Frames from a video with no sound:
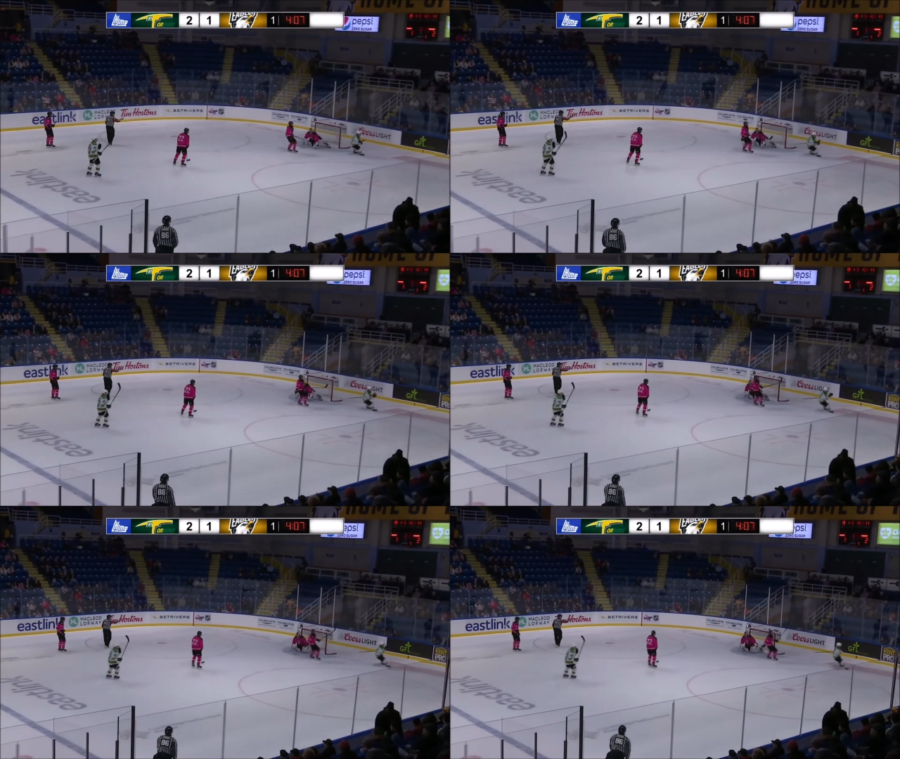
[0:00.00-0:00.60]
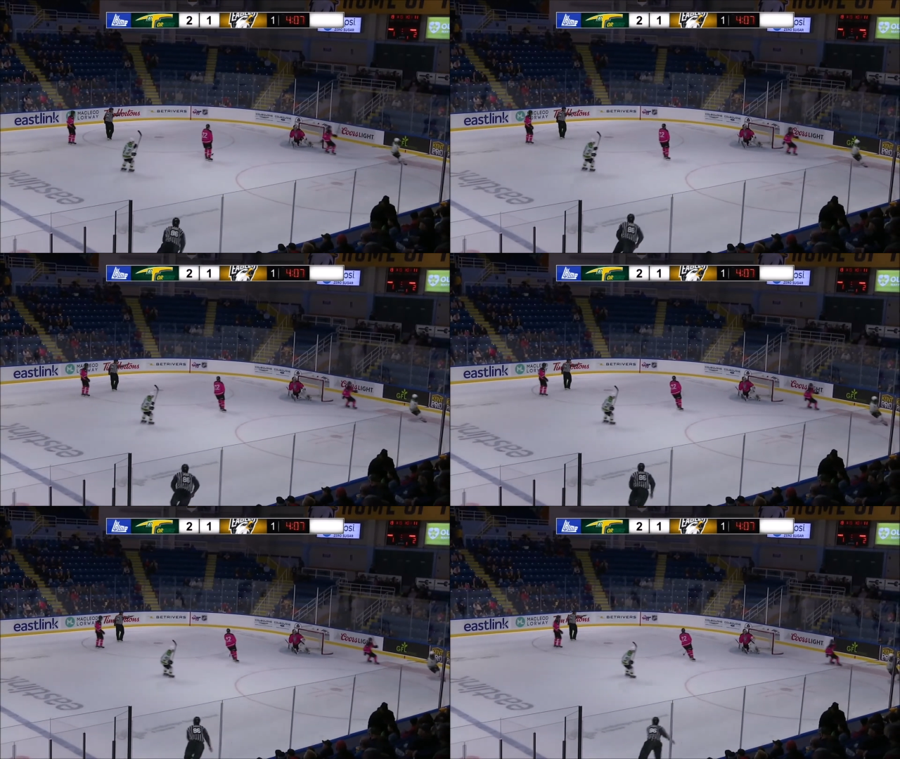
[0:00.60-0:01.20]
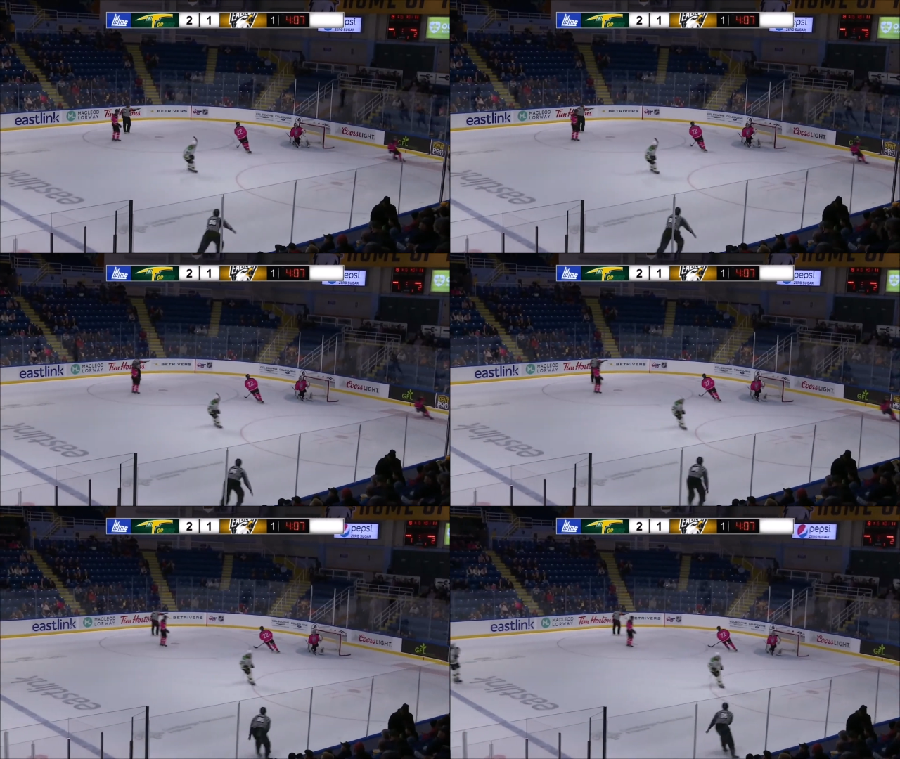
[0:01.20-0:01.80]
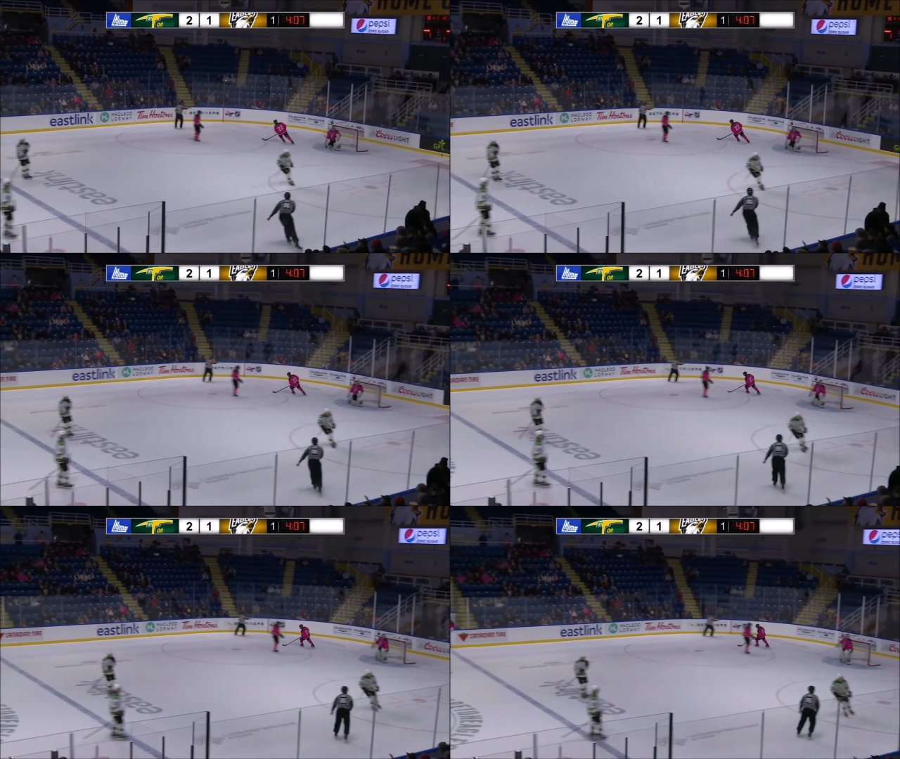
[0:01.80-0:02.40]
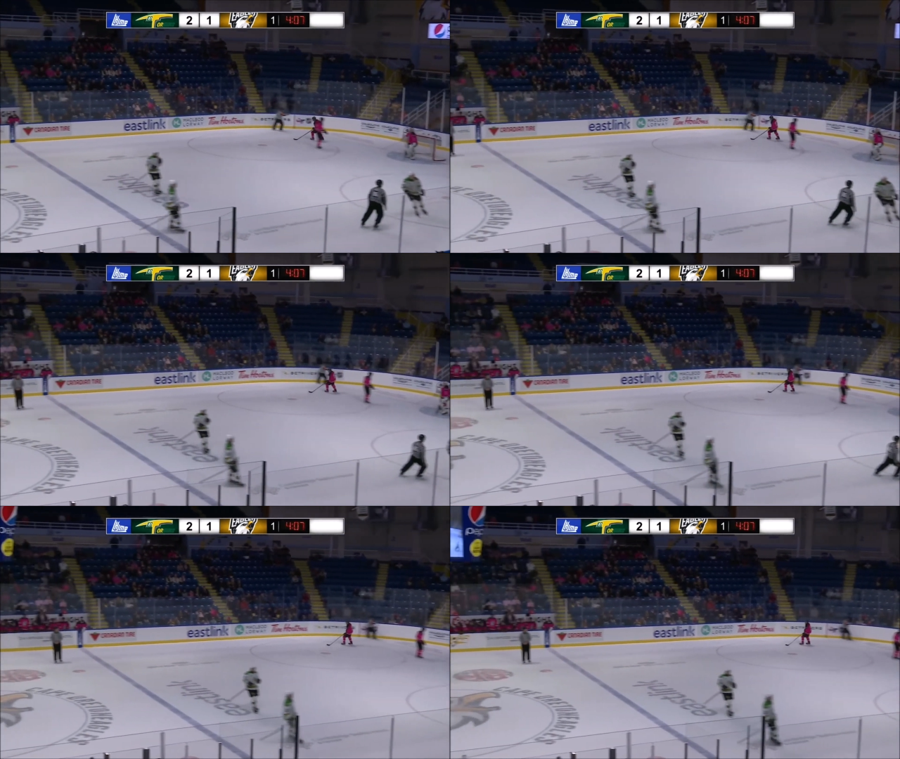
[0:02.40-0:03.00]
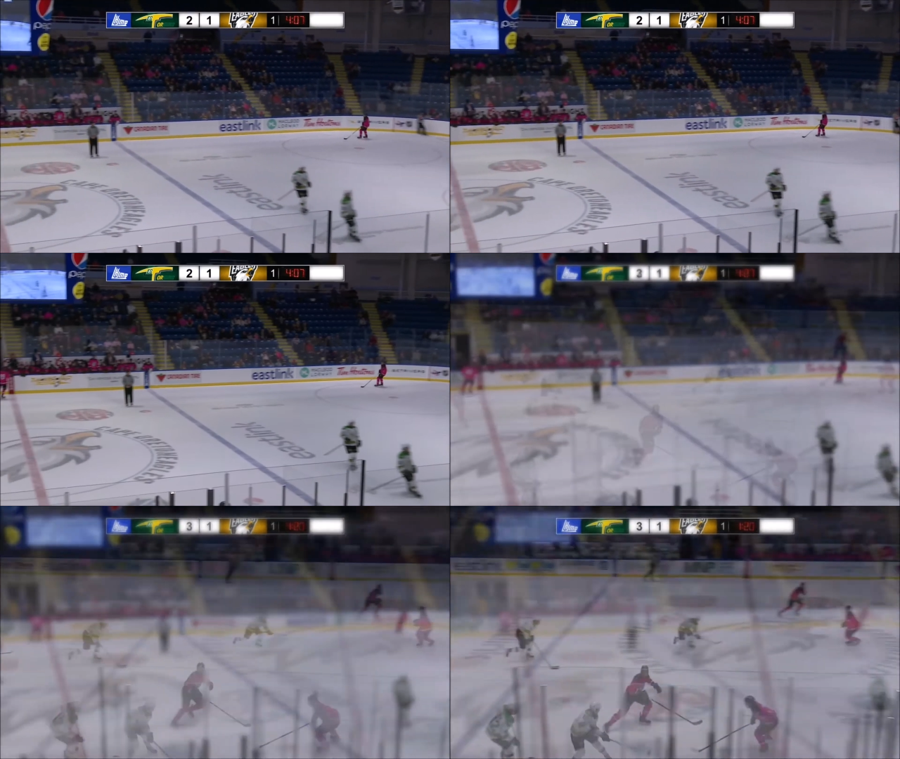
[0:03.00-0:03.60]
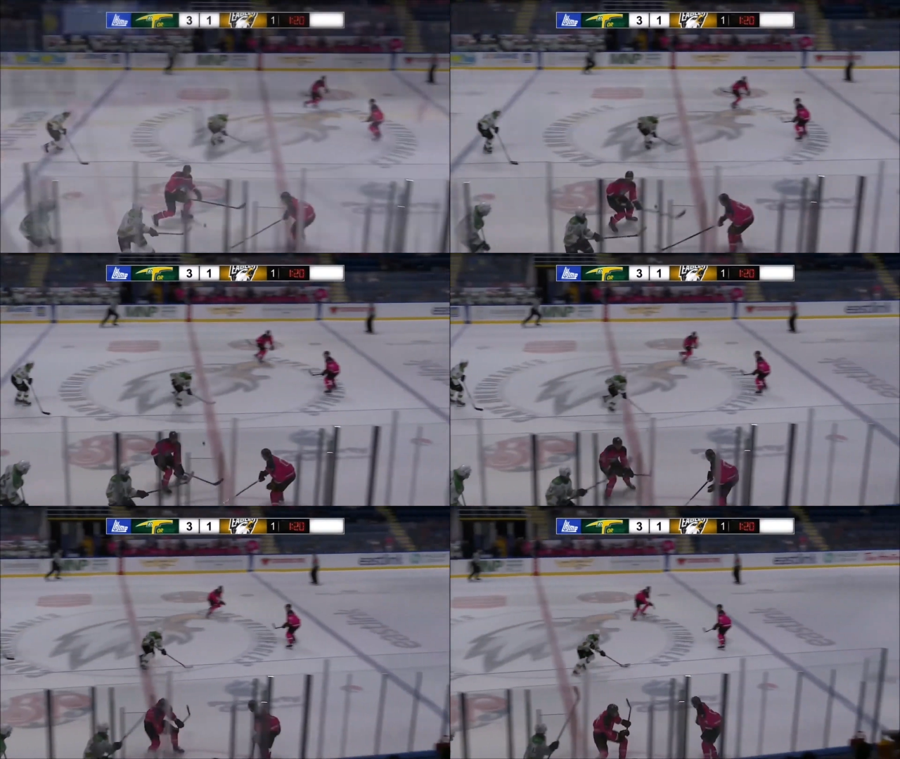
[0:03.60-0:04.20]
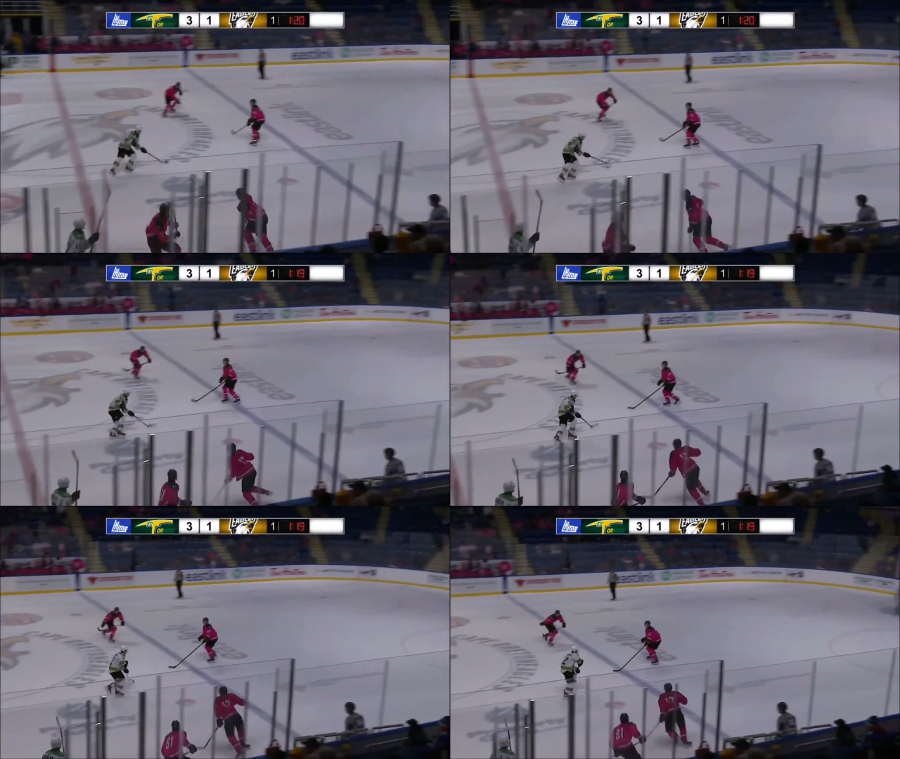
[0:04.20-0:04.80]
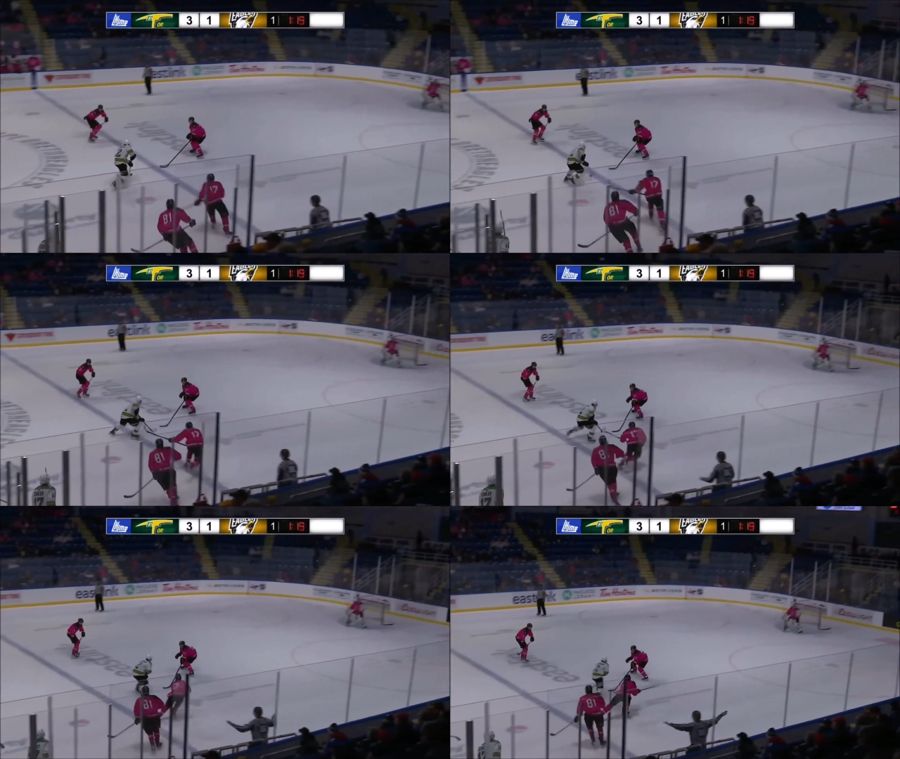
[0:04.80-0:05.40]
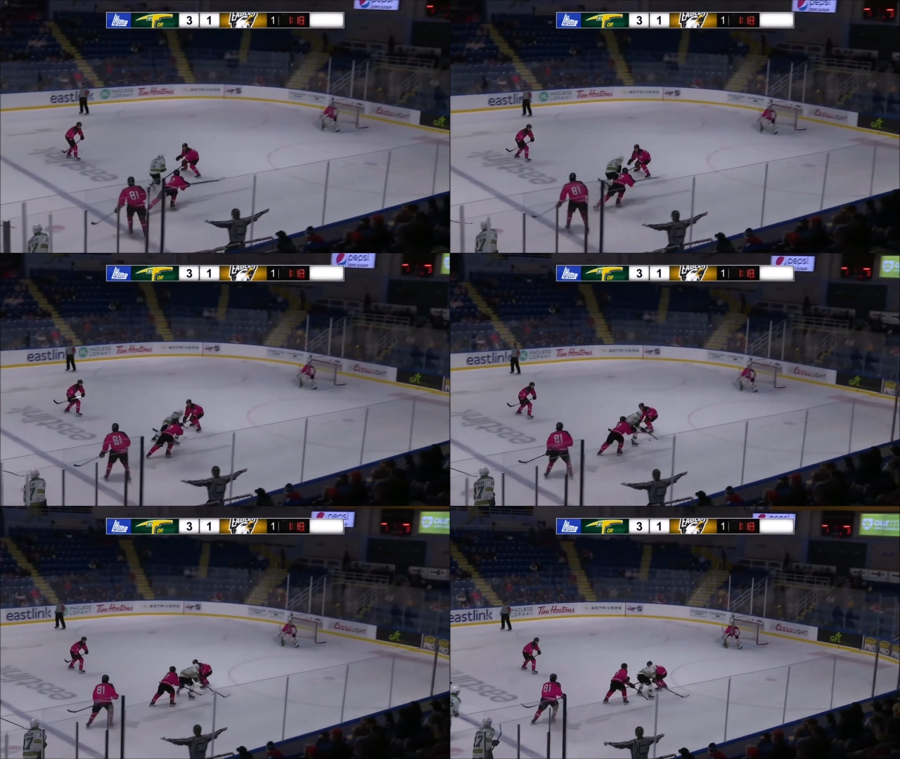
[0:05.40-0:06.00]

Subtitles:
[unreadable: no face in view]